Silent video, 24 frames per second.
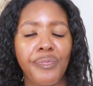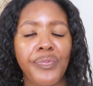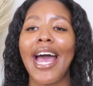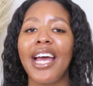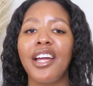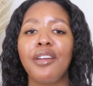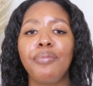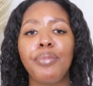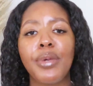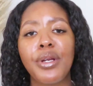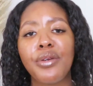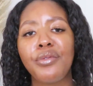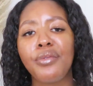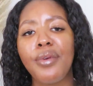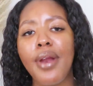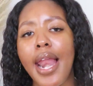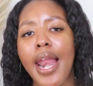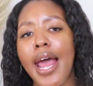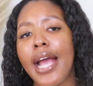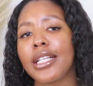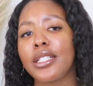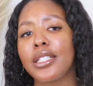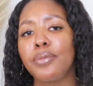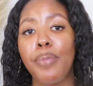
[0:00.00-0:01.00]
I had been
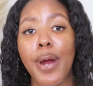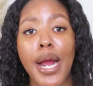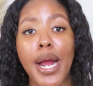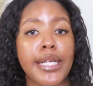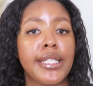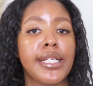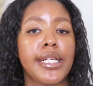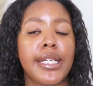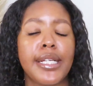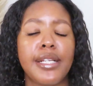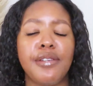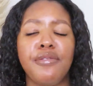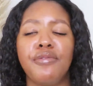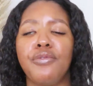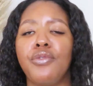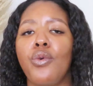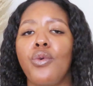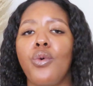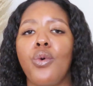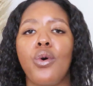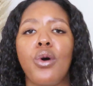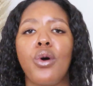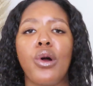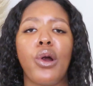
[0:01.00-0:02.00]
relaxed practically
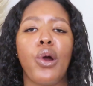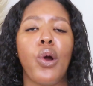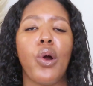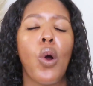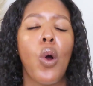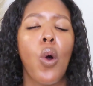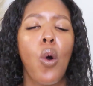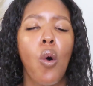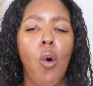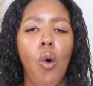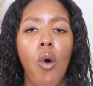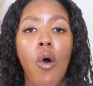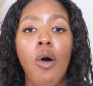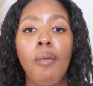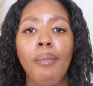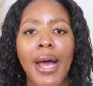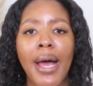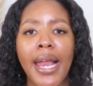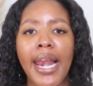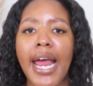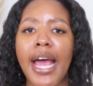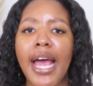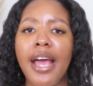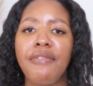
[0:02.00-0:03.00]
for all
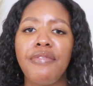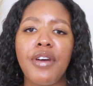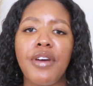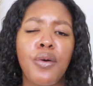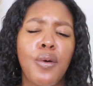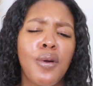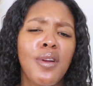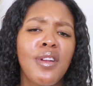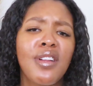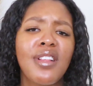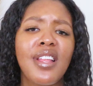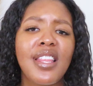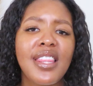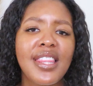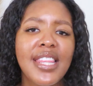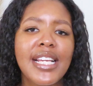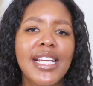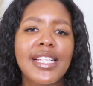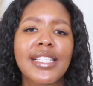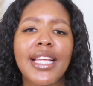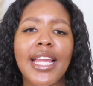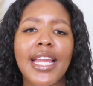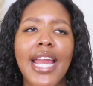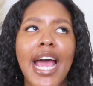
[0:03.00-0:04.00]
my life, and one of the
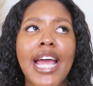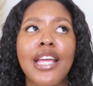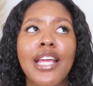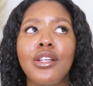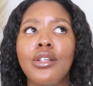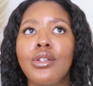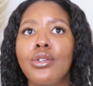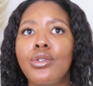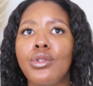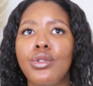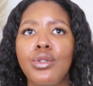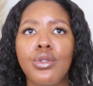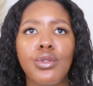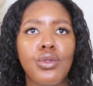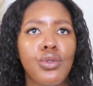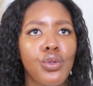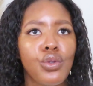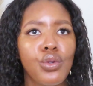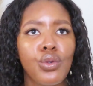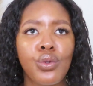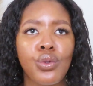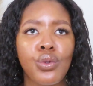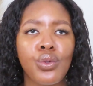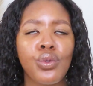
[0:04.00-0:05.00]
things that I used to
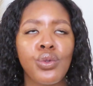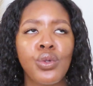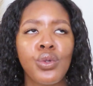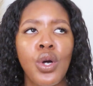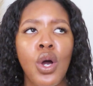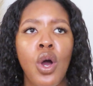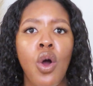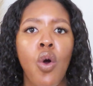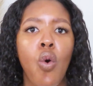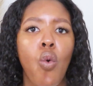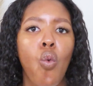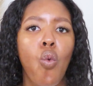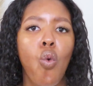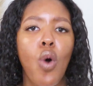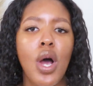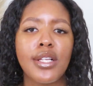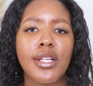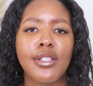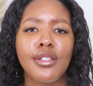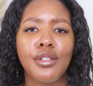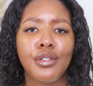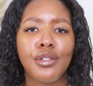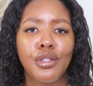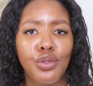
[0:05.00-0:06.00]
do
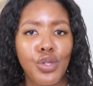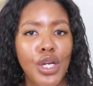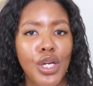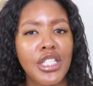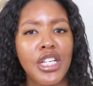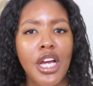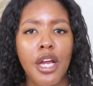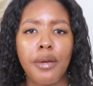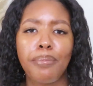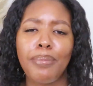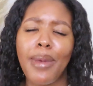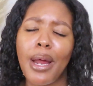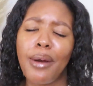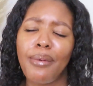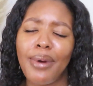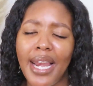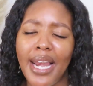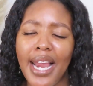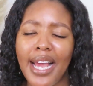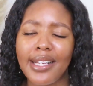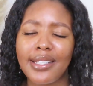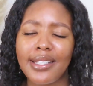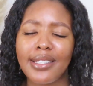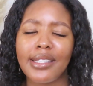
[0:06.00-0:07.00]
was to stretch out my
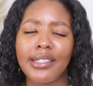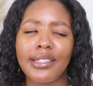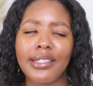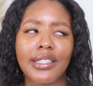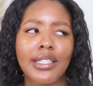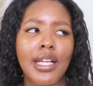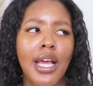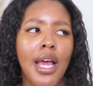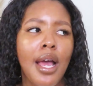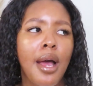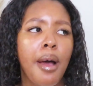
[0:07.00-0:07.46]
relaxers.